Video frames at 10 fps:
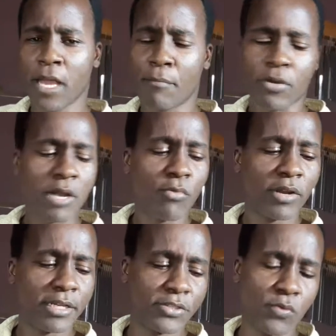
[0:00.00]
Right now I'm
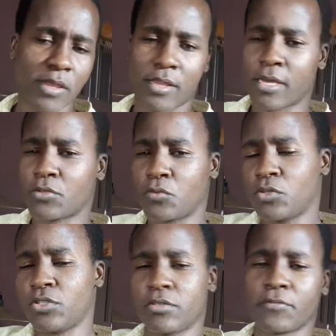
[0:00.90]
gonna do that one,
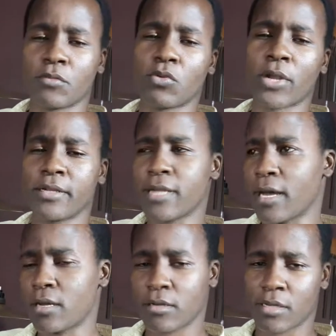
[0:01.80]
which is from Rwanda,
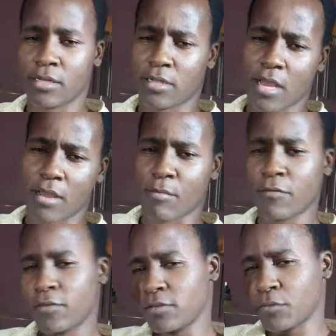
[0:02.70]
and my
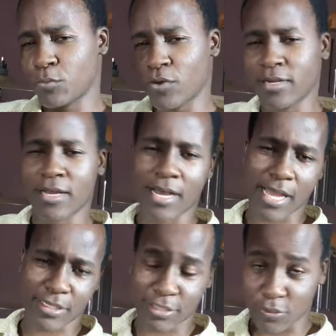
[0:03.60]
friends from Rwanda,
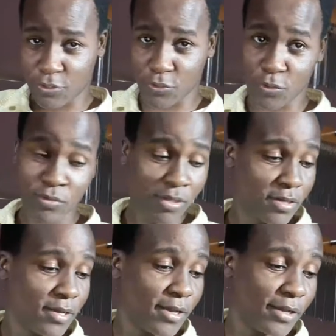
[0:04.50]
I salute you all.
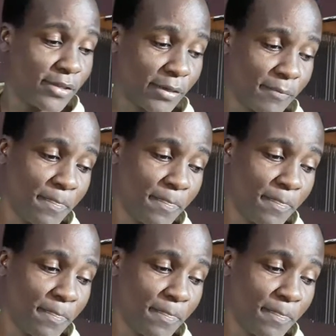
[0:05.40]
Yeah.